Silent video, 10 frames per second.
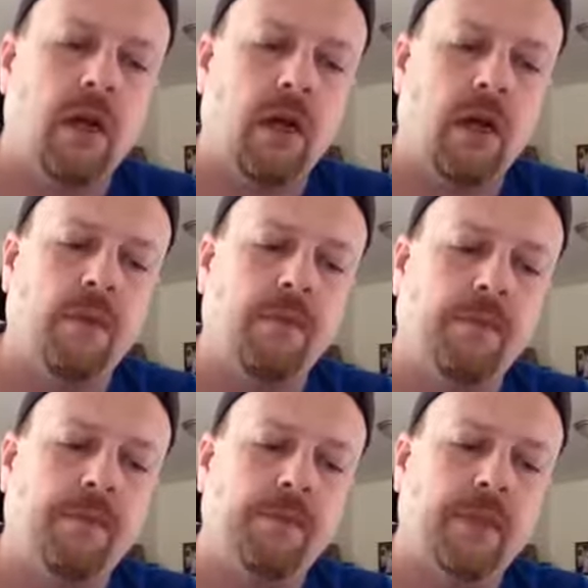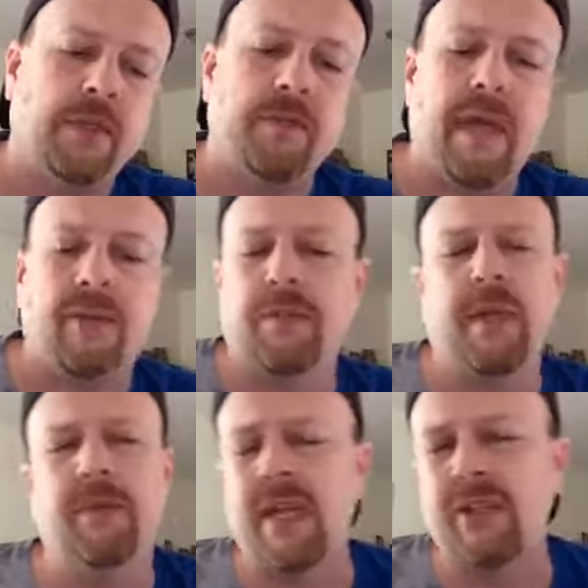Because the match at
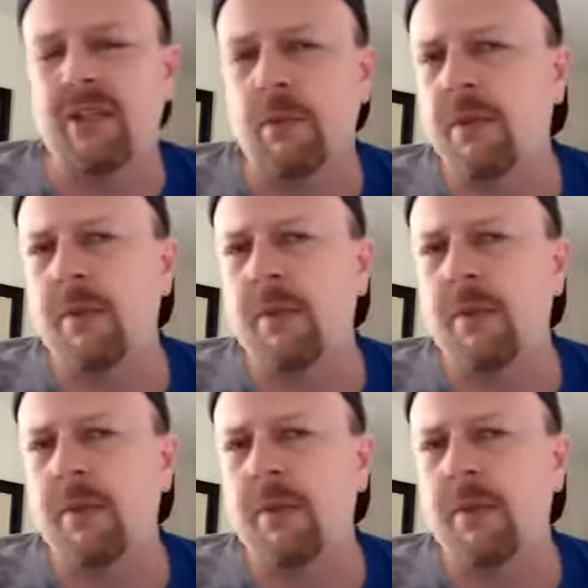WrestleMania was kind of stupid,